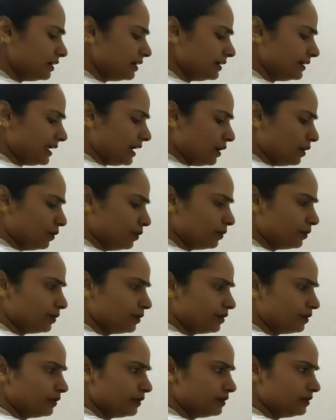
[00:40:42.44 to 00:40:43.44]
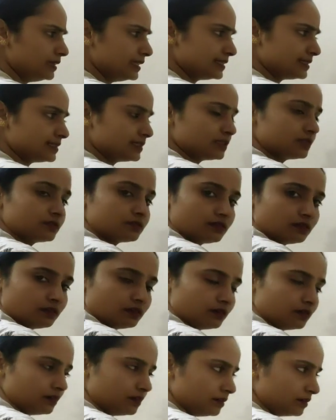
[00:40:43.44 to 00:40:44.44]
now let's
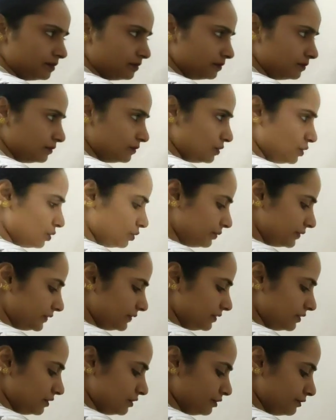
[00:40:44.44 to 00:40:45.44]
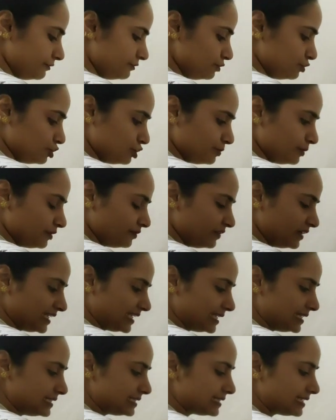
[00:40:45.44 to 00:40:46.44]
go with the future perfect
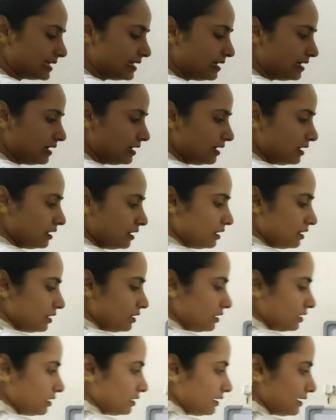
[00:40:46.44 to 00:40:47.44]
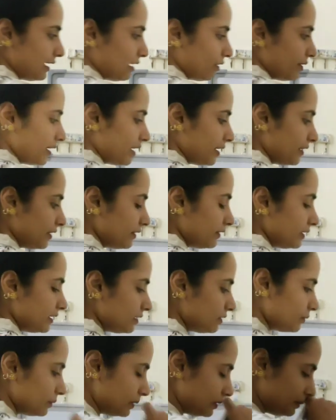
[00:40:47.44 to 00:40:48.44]
tense. Now here
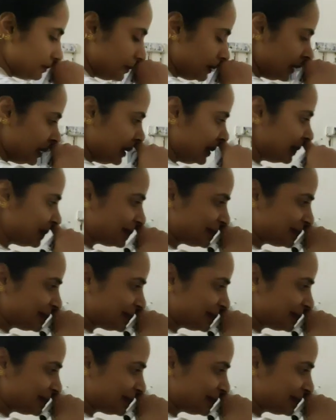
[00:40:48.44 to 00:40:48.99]
it will be